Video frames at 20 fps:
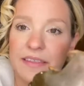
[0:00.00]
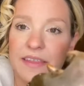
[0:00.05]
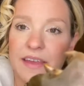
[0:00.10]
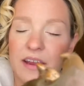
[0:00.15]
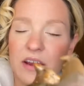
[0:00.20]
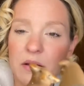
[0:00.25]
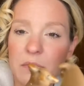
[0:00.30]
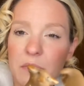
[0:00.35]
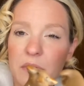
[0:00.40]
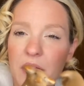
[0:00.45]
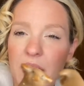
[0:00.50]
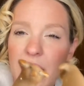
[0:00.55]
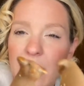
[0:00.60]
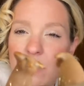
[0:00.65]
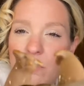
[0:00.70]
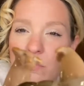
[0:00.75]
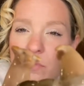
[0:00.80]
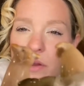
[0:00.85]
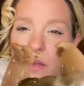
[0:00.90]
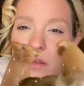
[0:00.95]
there, but I
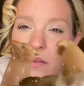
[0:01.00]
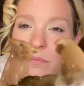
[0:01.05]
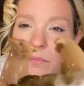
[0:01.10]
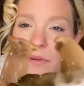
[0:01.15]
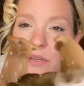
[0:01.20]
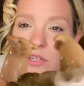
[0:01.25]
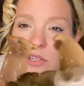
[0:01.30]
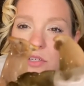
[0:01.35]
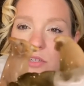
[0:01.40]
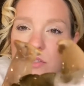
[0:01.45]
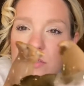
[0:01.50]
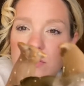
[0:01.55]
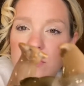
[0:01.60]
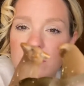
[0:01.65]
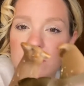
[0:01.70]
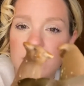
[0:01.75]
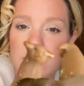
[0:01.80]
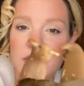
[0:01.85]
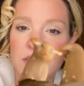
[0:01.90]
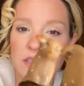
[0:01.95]
will be sure to
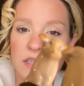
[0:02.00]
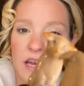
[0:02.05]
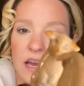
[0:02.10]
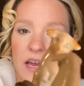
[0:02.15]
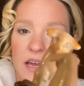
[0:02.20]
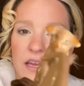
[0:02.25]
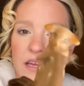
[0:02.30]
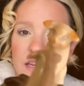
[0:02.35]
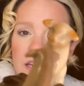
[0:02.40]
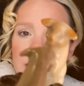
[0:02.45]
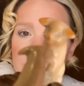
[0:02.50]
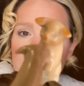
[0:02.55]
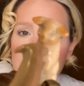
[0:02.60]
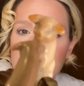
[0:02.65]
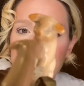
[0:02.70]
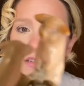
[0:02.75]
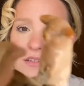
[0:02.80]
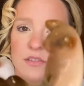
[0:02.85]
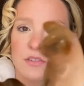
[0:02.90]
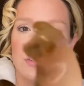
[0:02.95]
list that in the
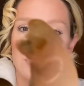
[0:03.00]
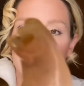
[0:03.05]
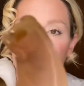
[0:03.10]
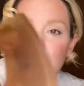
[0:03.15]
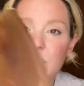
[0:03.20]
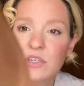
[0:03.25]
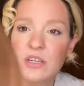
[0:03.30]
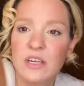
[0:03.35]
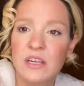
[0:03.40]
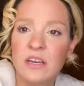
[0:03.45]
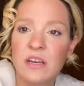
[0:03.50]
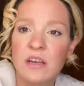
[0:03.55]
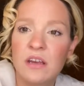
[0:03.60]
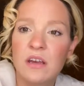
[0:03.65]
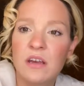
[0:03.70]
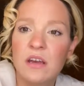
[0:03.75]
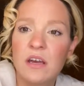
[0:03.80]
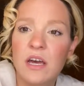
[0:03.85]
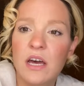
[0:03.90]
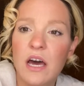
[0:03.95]
description.
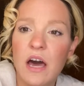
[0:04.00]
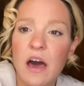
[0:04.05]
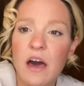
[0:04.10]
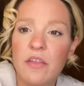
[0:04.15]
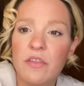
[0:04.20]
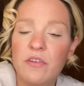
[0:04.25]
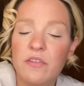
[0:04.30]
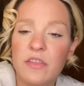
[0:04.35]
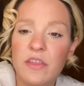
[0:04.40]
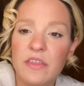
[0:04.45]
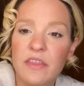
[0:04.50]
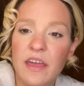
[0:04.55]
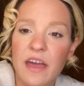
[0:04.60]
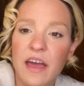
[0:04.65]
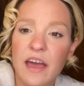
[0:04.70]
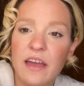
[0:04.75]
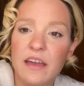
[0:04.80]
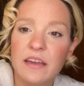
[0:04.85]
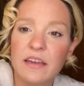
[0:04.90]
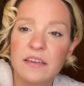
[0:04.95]
Other than
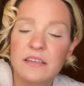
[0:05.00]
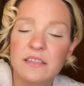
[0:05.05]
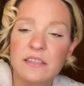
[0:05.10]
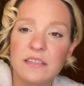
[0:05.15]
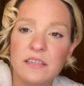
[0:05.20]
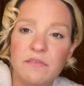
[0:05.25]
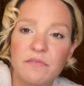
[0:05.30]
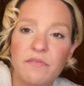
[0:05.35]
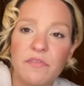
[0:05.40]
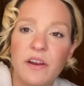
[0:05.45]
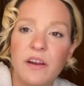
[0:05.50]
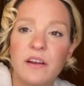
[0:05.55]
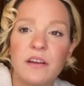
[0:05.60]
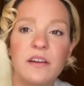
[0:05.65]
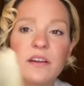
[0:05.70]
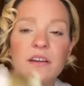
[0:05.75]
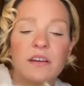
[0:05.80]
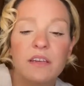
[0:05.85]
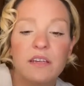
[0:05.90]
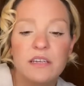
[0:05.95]
that, it's in very
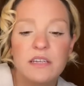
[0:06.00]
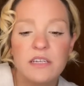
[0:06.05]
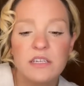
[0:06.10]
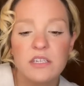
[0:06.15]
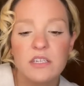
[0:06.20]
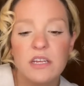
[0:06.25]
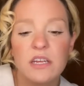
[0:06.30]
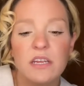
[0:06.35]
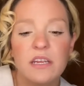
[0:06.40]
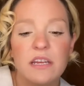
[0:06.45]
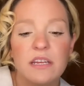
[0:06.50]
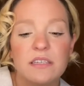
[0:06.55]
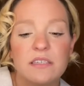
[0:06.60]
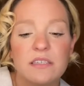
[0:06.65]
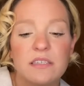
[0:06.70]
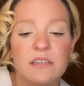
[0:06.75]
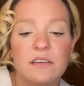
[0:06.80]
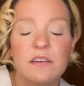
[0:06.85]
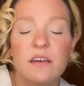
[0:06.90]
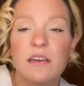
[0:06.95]
good condition. It
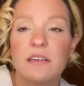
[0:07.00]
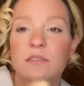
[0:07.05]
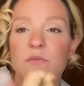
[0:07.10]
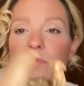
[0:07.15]
still as